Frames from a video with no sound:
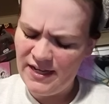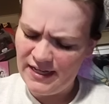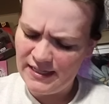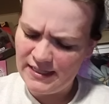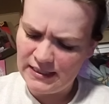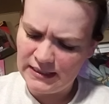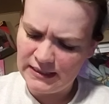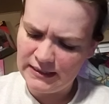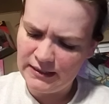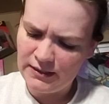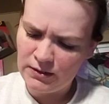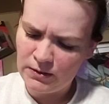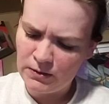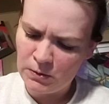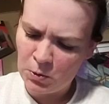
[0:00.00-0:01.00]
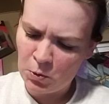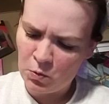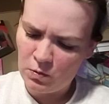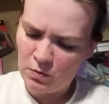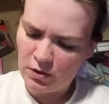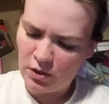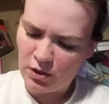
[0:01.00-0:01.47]
It's a
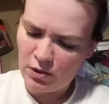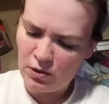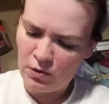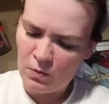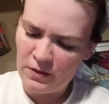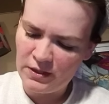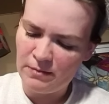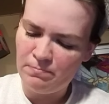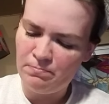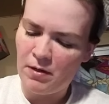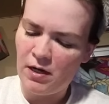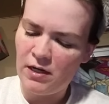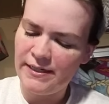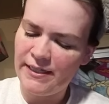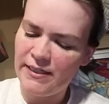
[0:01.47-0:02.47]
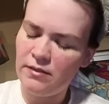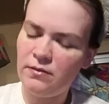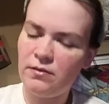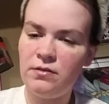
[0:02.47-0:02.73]
little girl with a bonnet,